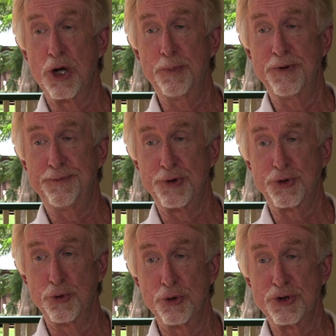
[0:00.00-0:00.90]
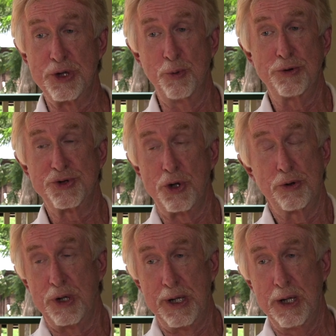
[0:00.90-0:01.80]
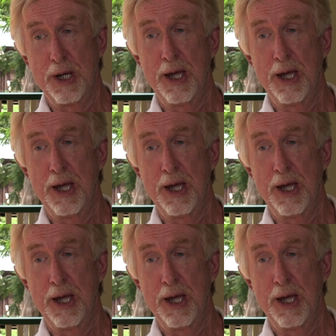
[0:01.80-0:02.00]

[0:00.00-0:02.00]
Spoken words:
open for tours, and we'll certainly,